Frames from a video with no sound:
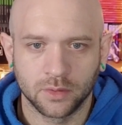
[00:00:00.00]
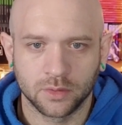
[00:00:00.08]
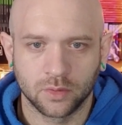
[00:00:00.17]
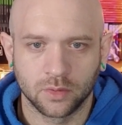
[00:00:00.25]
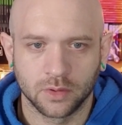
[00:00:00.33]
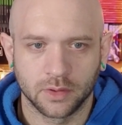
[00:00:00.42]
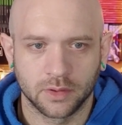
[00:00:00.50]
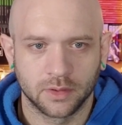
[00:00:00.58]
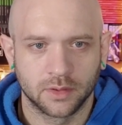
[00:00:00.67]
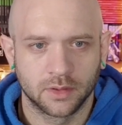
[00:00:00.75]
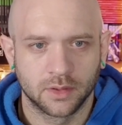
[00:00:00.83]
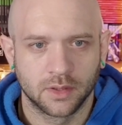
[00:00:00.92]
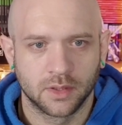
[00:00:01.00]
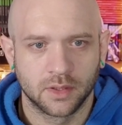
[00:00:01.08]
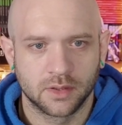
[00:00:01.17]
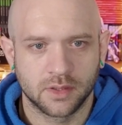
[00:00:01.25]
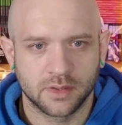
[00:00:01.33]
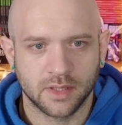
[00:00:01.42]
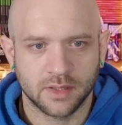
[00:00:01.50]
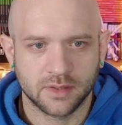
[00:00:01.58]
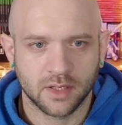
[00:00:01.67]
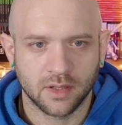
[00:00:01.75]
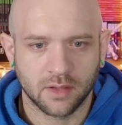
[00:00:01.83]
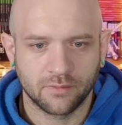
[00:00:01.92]
accord. Does that
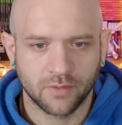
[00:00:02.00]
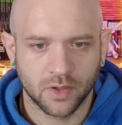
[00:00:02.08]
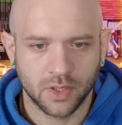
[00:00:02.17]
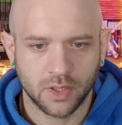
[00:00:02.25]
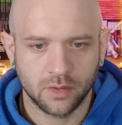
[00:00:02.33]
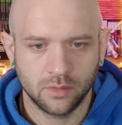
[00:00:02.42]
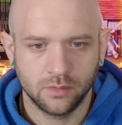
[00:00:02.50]
sound like fun to you?